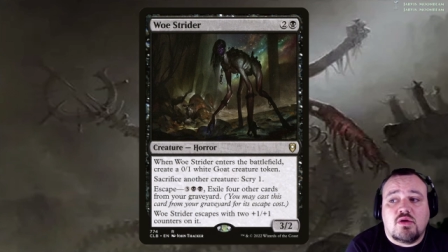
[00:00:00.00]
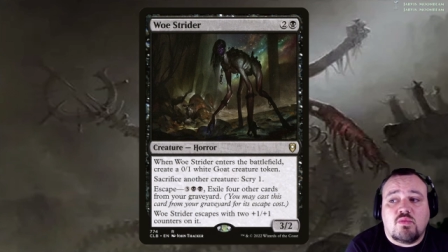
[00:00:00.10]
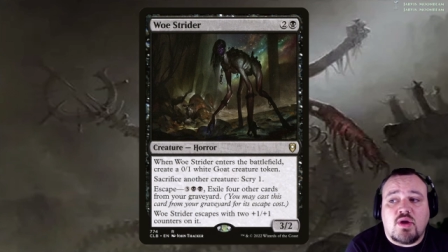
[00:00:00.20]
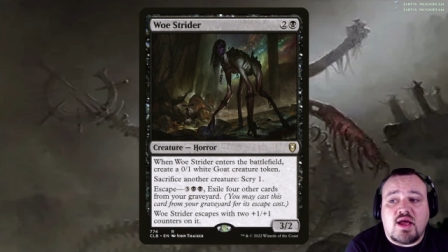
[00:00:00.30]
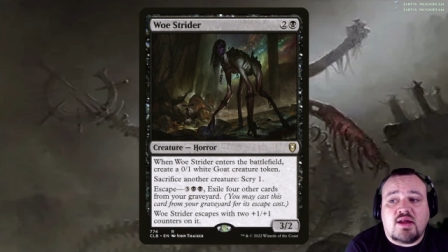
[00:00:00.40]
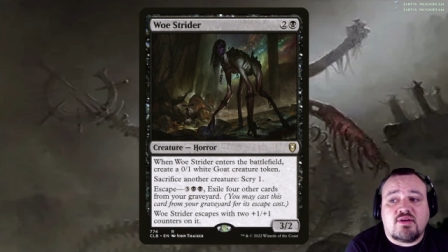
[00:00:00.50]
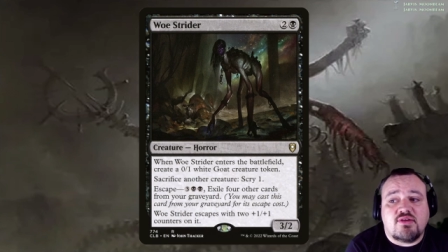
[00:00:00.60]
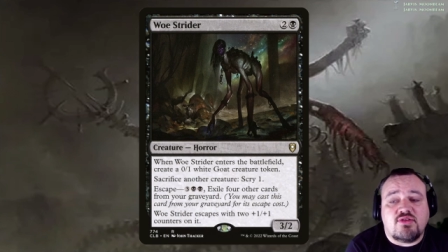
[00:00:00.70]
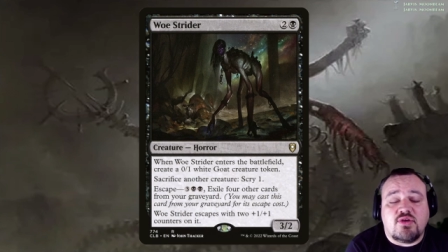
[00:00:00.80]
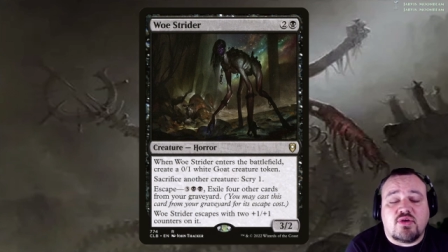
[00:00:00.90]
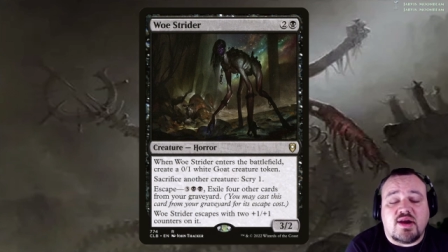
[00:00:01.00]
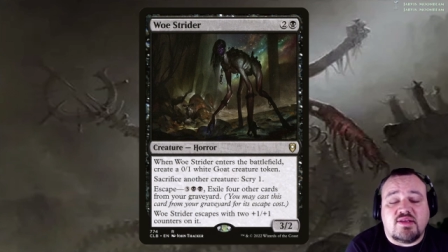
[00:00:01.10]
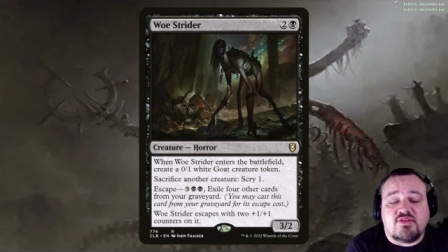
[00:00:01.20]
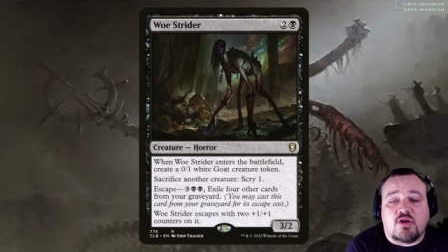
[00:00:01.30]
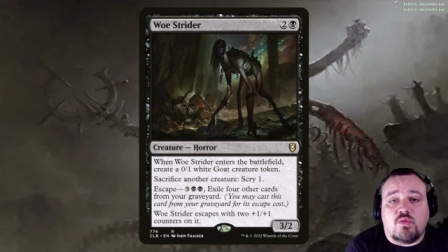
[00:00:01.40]
When it enters, you create a
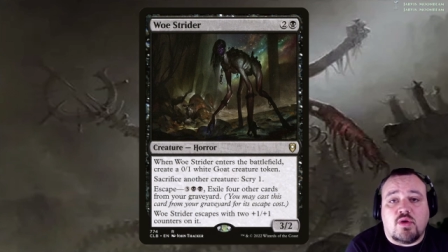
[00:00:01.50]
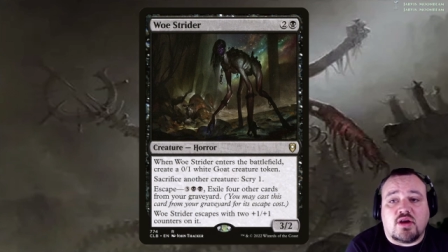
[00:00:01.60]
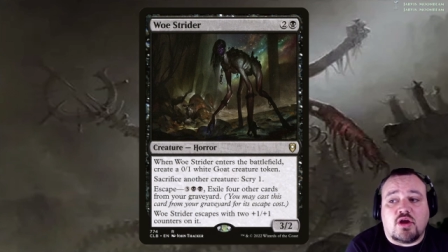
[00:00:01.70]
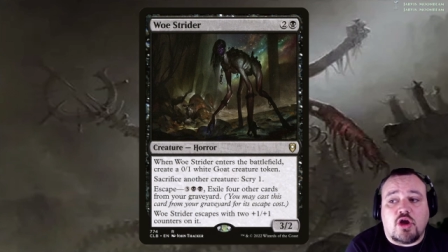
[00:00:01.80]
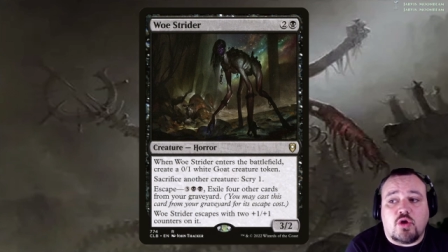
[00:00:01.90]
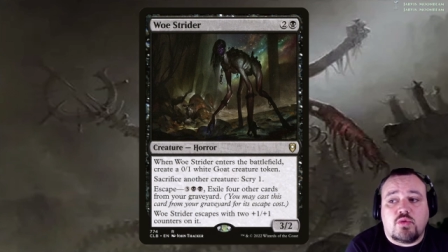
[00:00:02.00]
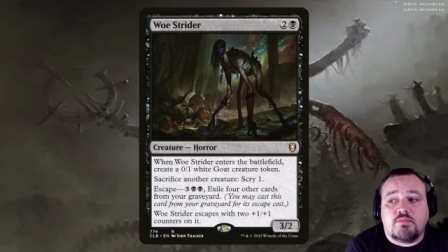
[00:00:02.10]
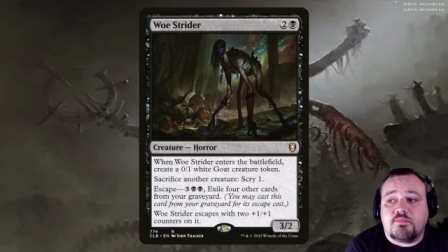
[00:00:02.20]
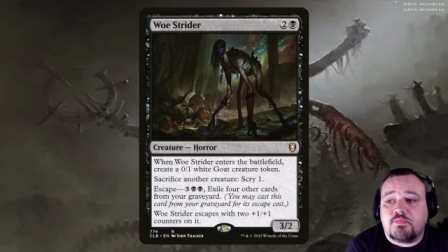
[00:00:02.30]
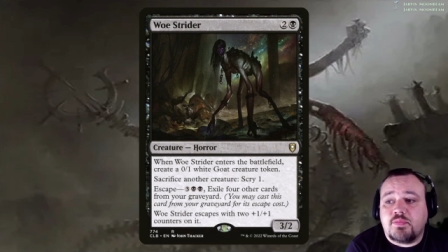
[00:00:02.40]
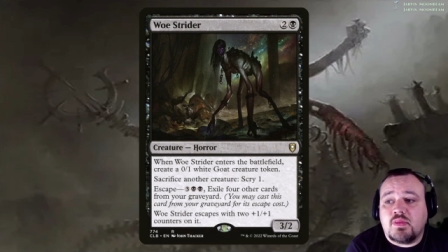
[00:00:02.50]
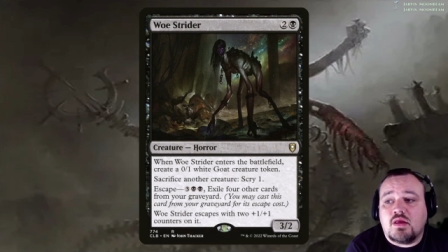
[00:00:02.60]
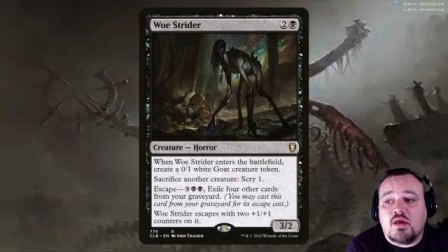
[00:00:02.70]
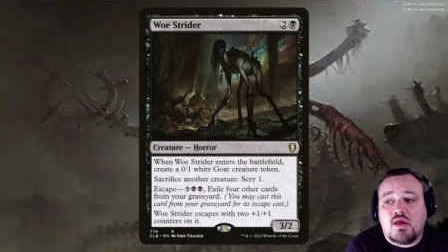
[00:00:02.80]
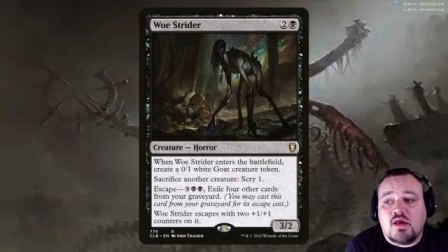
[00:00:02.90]
0/1 goat,
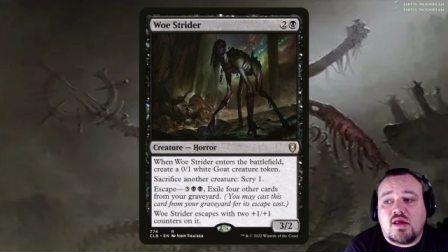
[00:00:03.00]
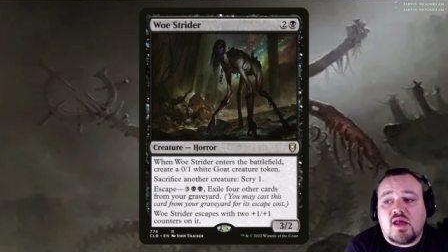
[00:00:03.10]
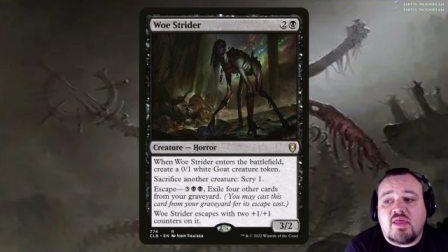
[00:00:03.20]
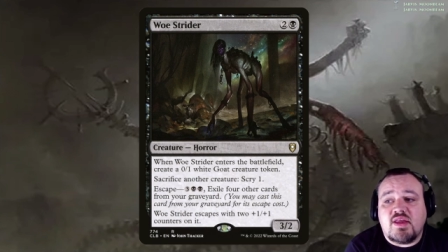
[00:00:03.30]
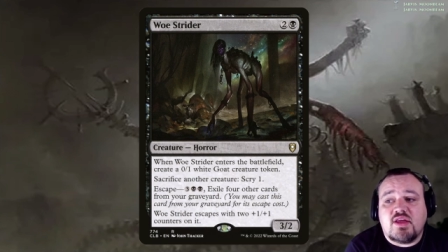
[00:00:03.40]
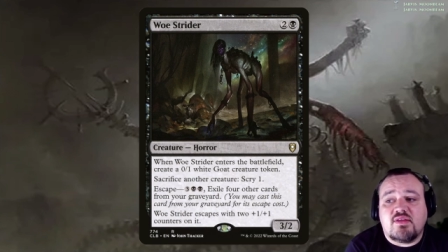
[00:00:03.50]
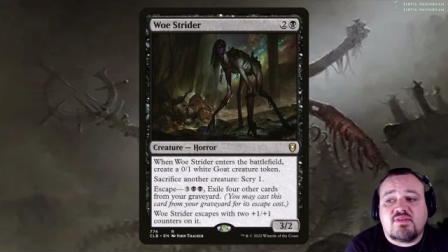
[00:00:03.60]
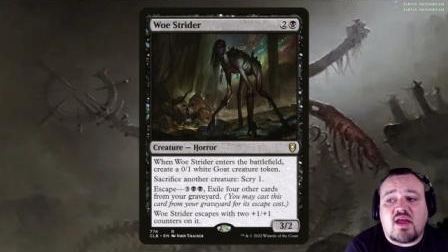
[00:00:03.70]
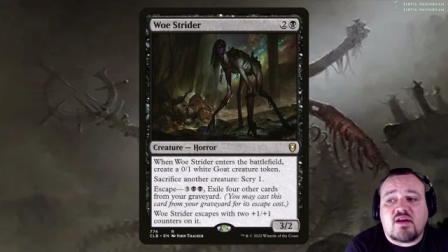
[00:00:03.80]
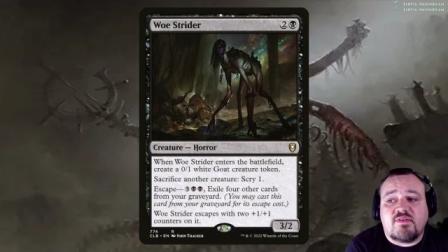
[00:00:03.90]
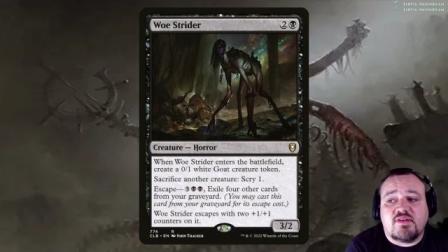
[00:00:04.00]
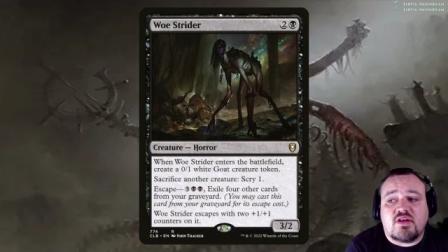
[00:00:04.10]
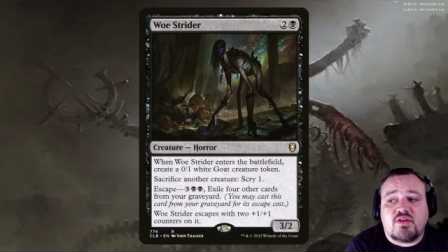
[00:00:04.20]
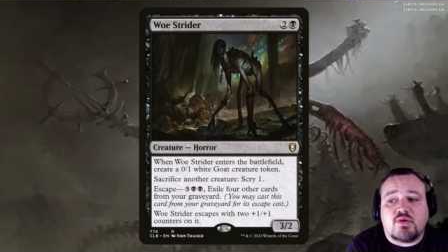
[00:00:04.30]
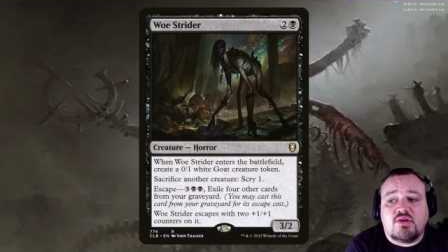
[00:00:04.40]
and then you can sacrifice
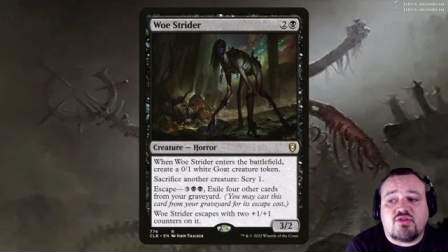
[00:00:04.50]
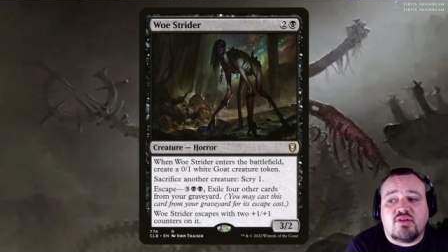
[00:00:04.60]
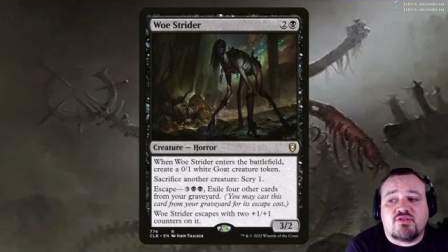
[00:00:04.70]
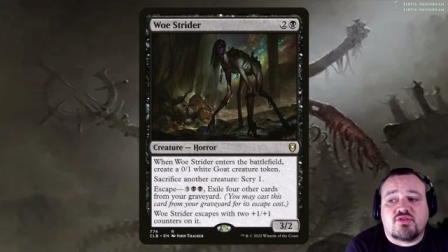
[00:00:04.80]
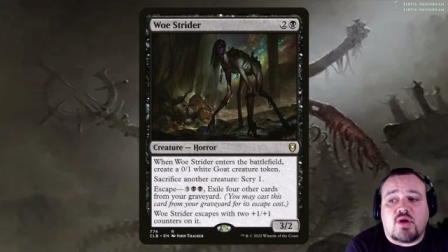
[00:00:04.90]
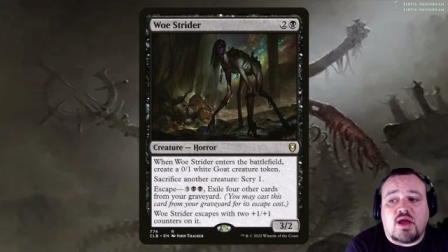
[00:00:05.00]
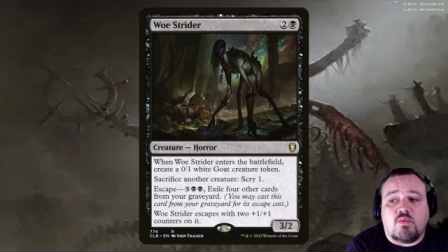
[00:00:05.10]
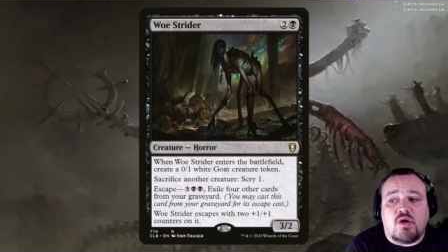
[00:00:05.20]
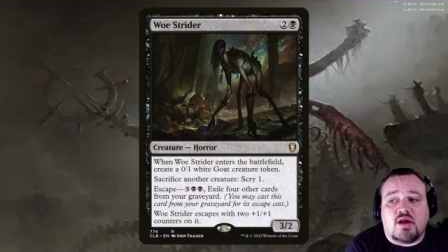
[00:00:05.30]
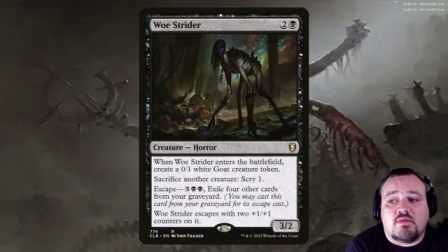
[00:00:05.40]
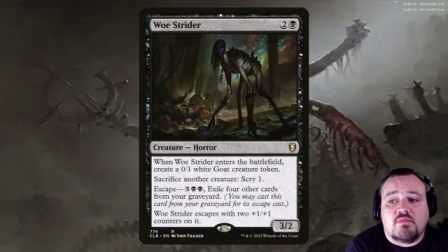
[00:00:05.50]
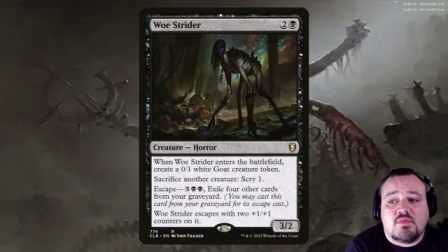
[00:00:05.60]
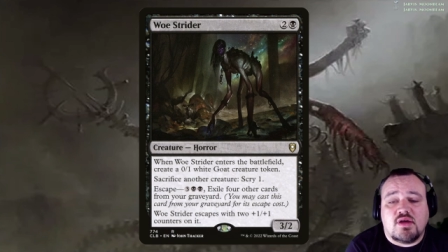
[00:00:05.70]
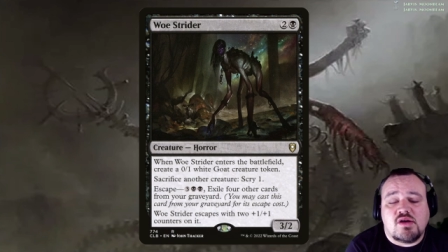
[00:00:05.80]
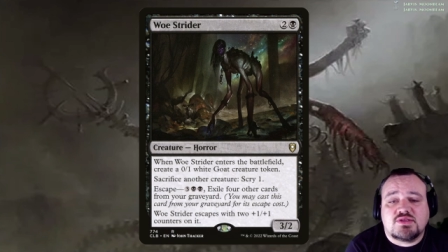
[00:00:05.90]
another creature and scry 1.
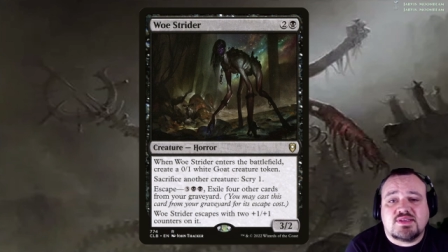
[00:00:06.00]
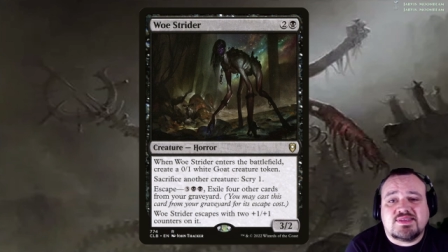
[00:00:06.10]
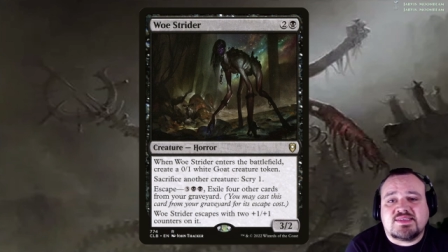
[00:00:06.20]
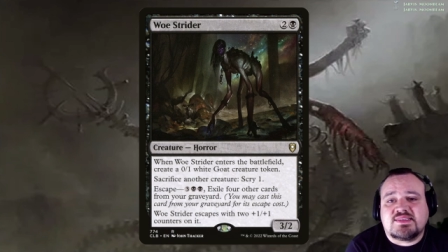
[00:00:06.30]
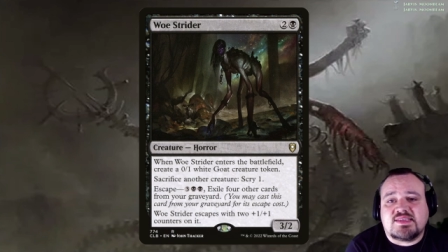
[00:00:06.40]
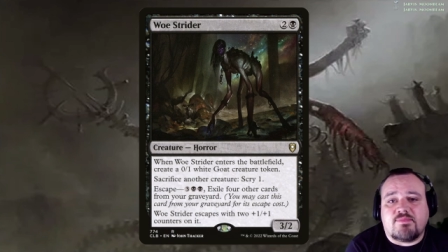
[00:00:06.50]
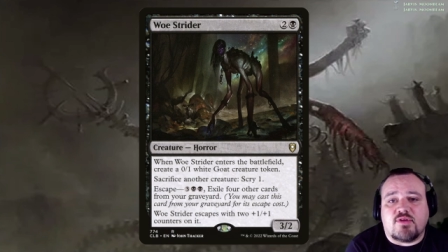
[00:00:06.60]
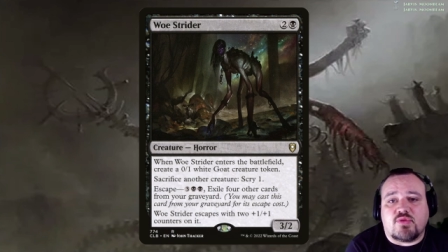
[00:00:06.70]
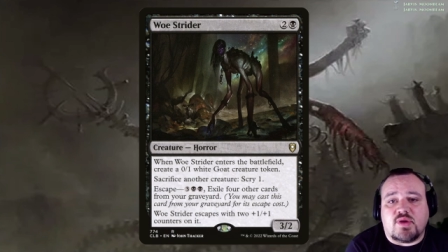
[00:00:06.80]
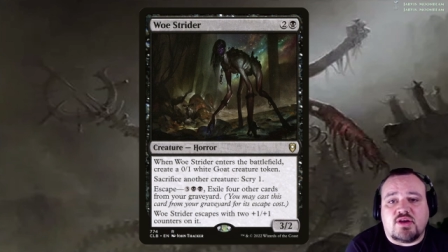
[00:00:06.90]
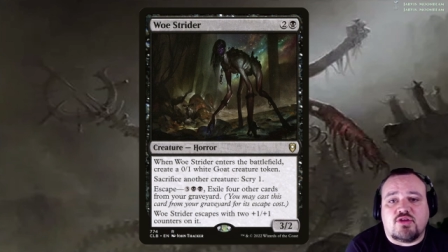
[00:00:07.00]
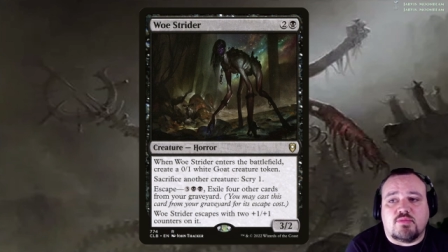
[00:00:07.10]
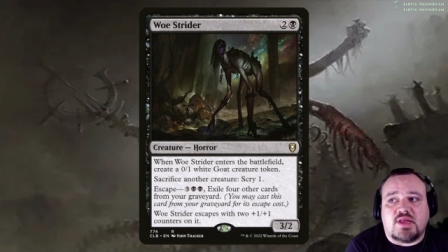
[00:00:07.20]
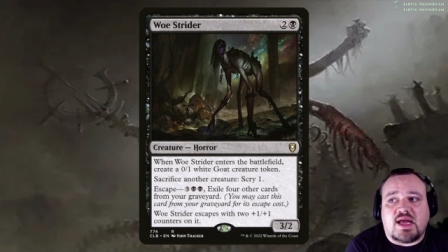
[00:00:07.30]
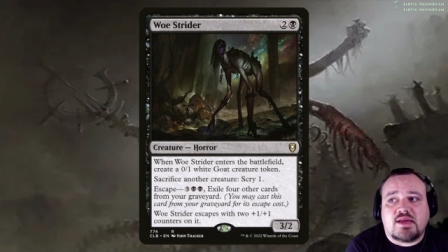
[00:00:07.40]
It also has an escape for 3 and 2
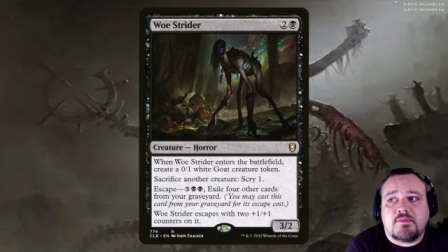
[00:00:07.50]
black.